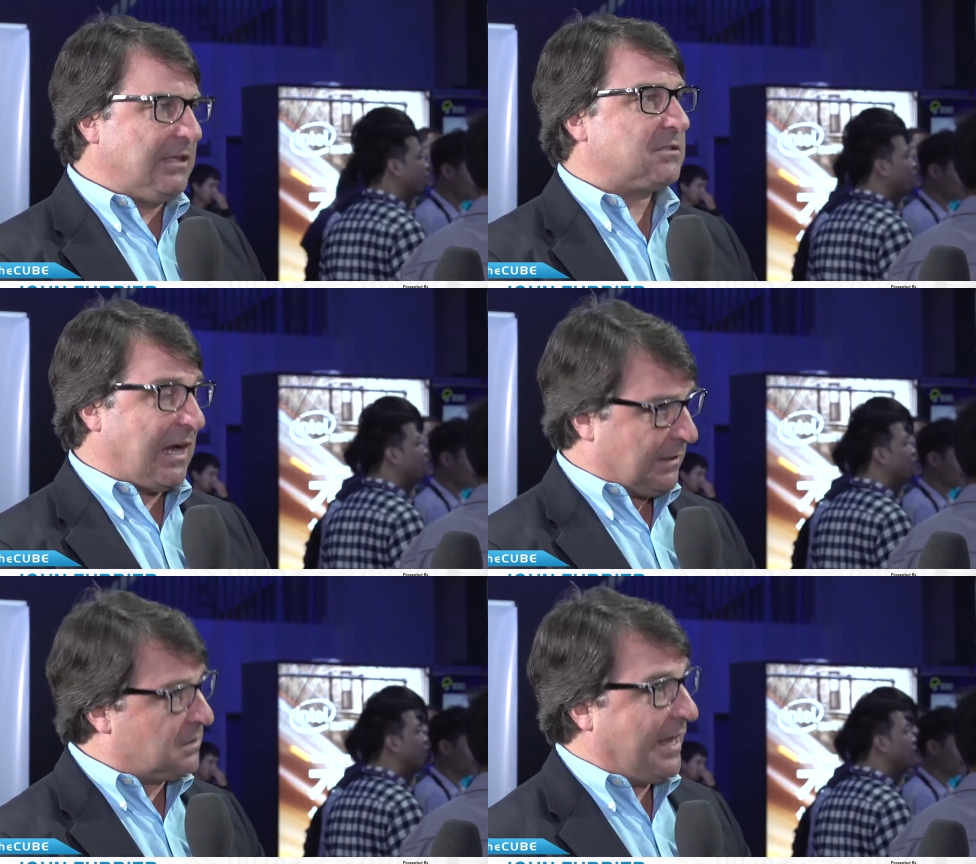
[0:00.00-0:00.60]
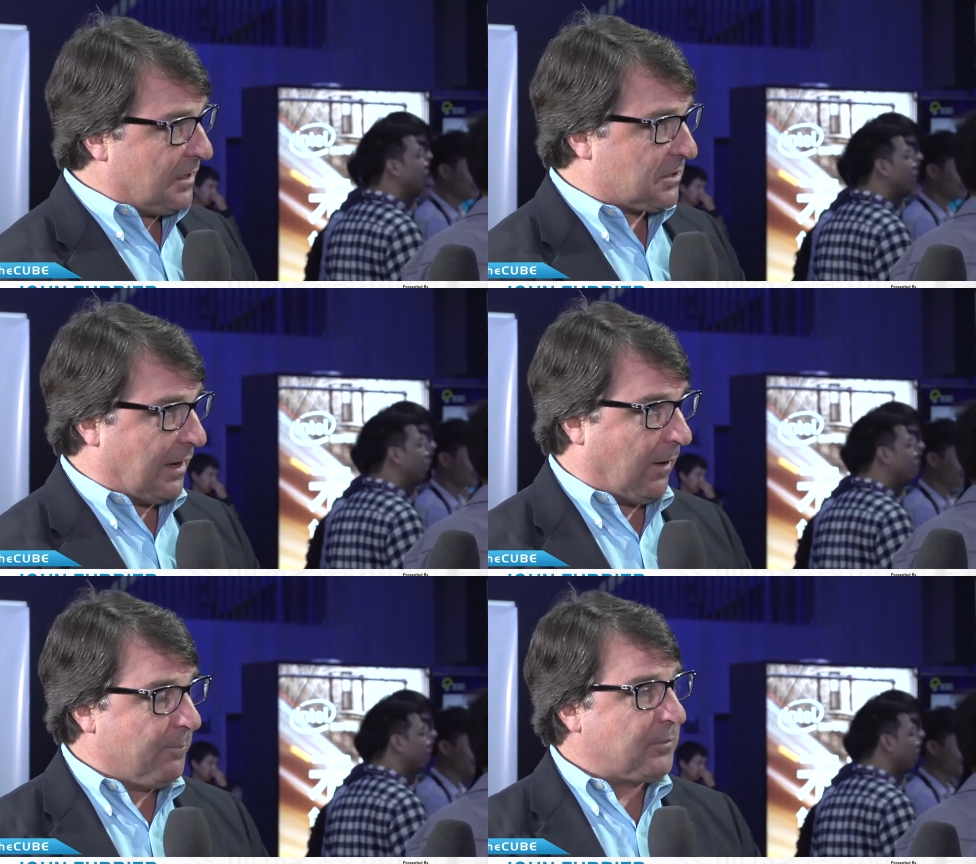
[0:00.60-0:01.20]
Speaker 1: inside the data
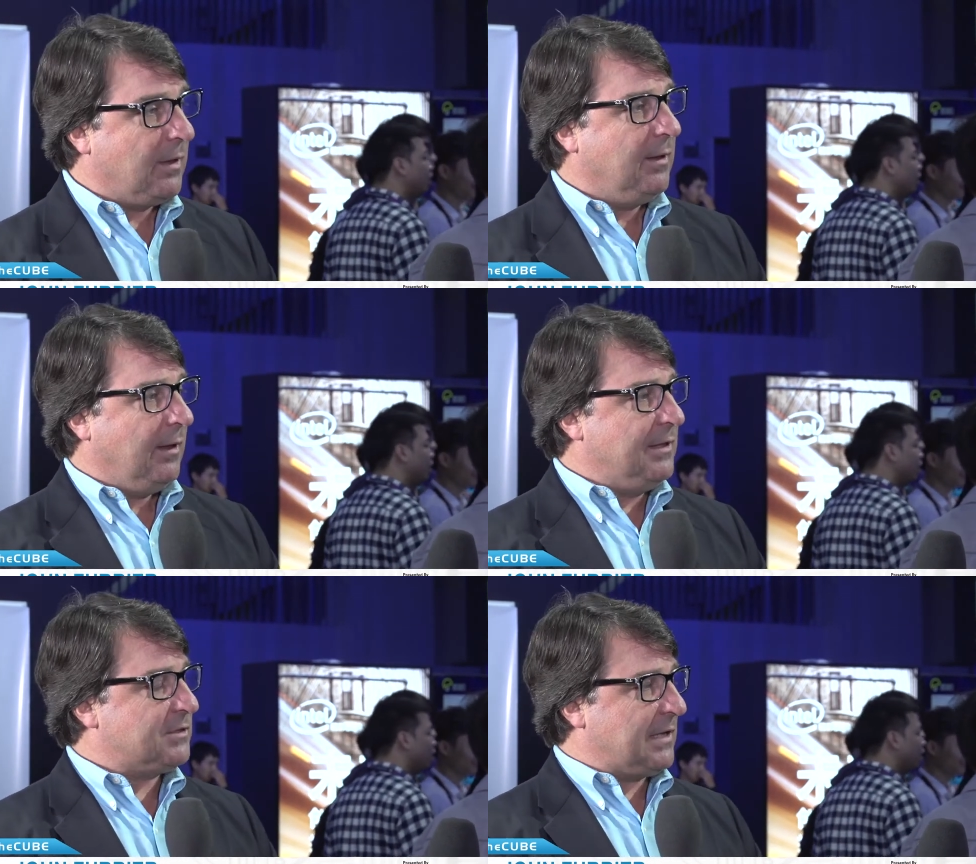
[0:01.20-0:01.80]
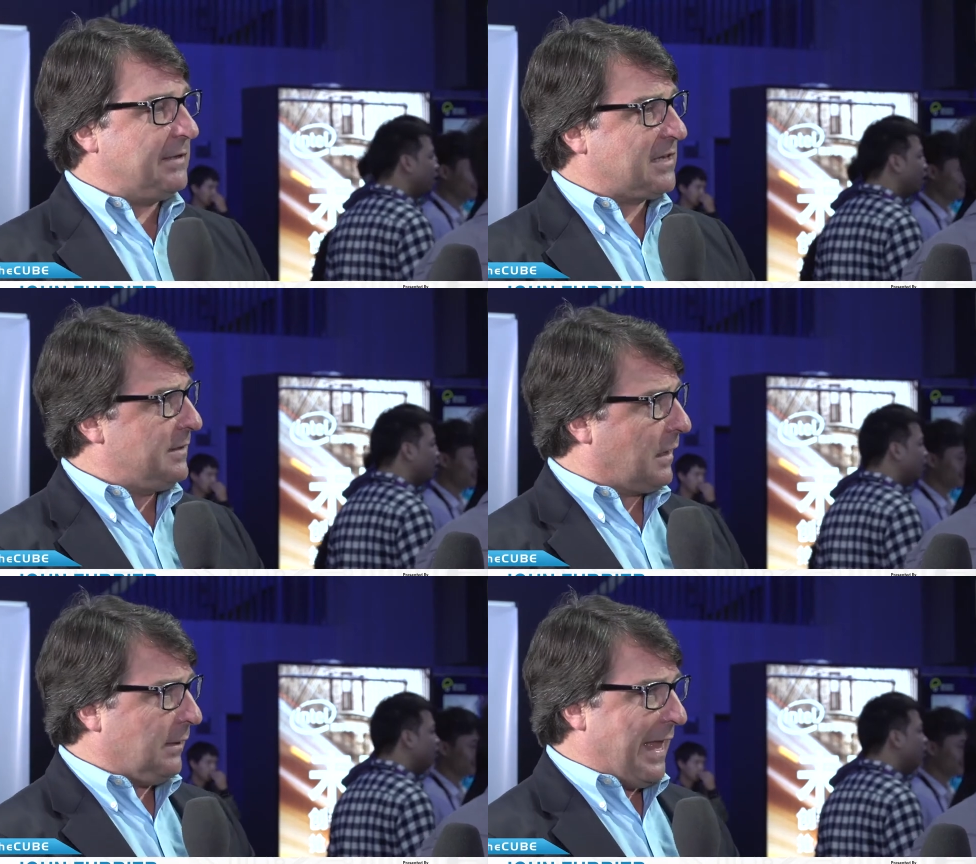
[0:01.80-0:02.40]
center in, inside
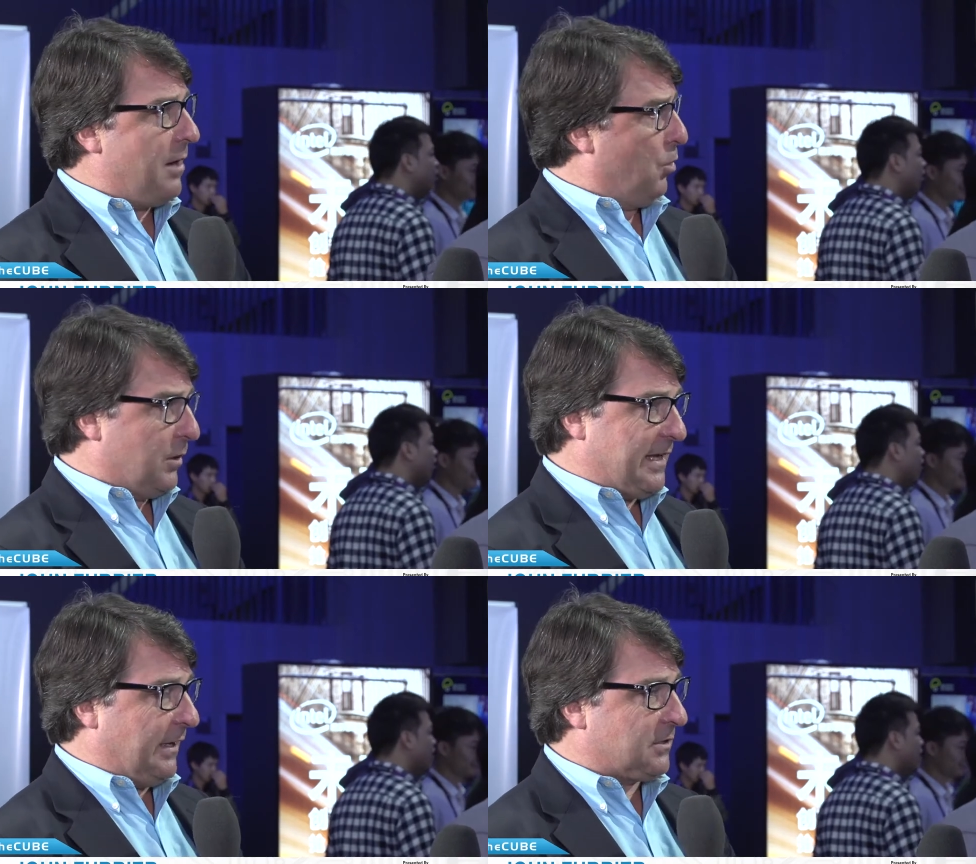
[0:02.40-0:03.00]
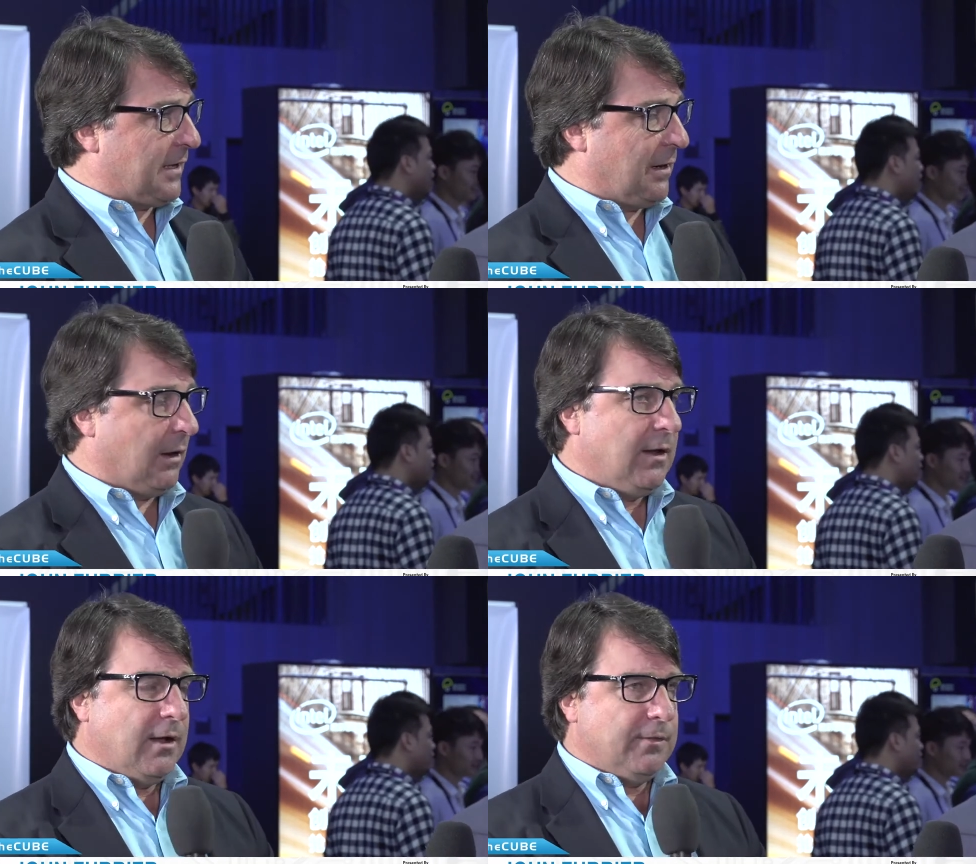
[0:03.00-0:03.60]
the cloud or data center,
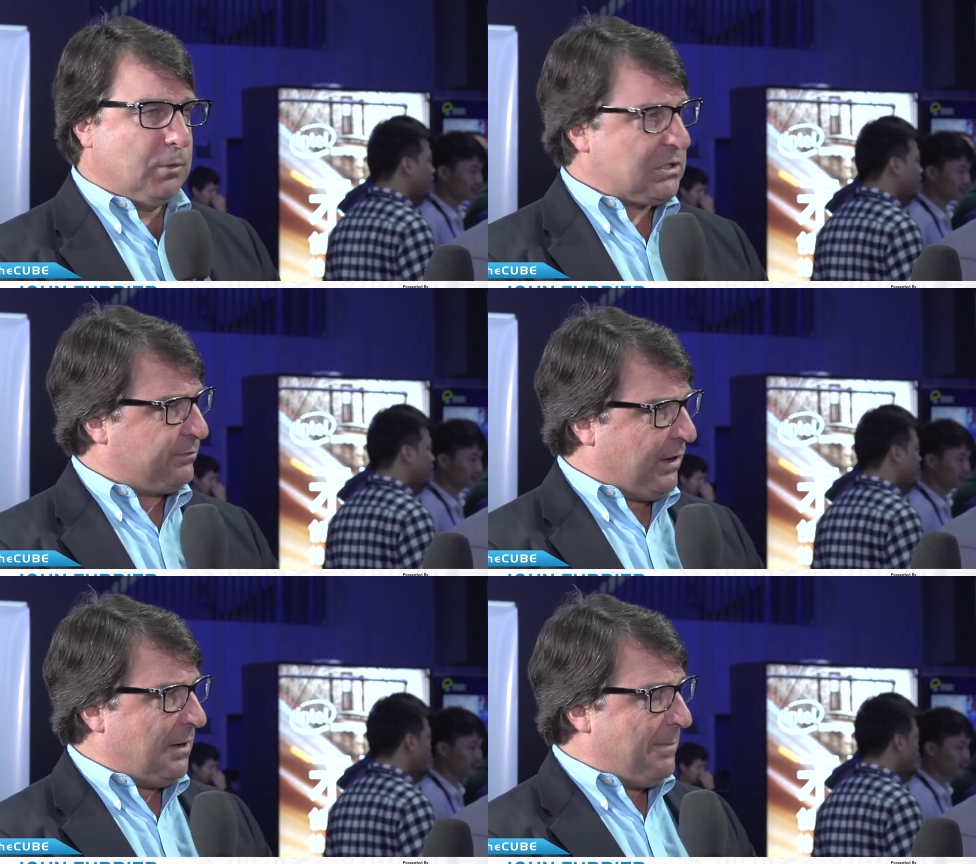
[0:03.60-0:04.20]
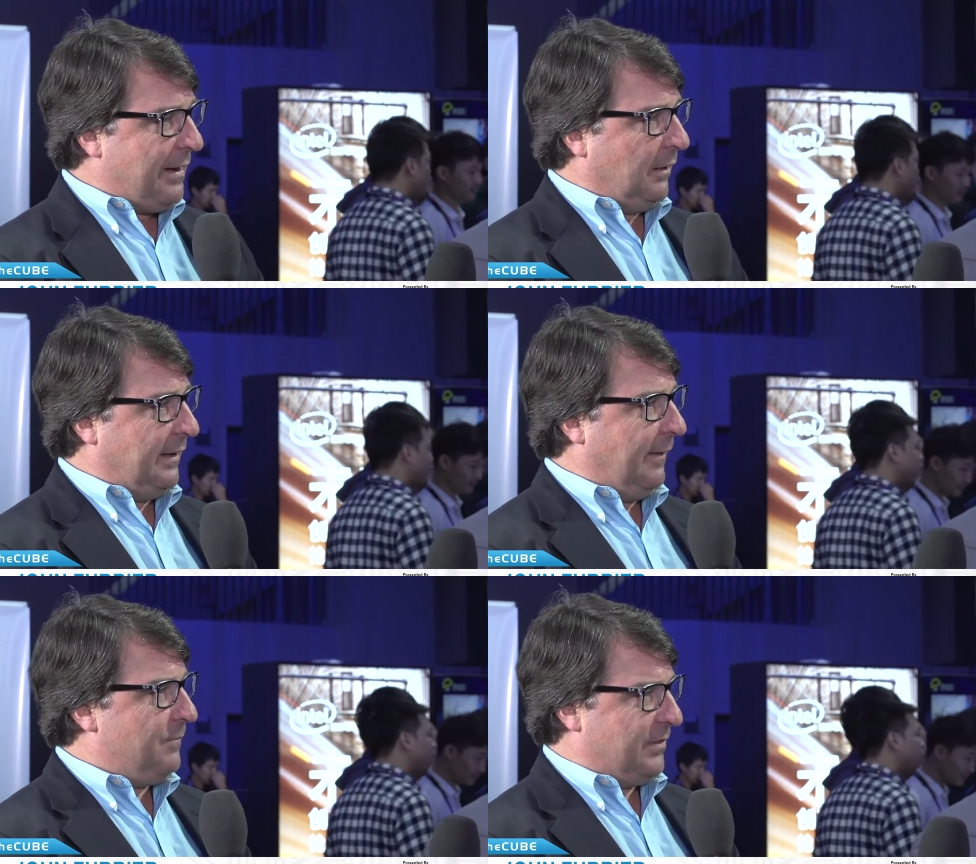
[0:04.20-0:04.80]
which is
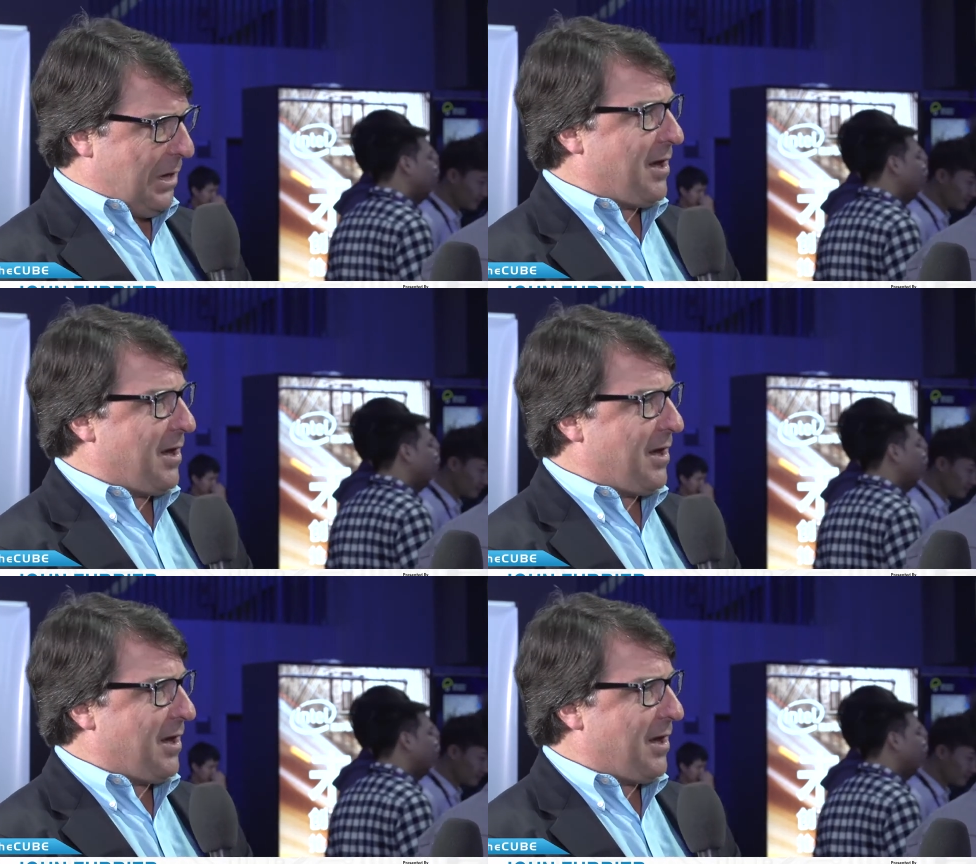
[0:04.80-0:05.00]
fundamentally the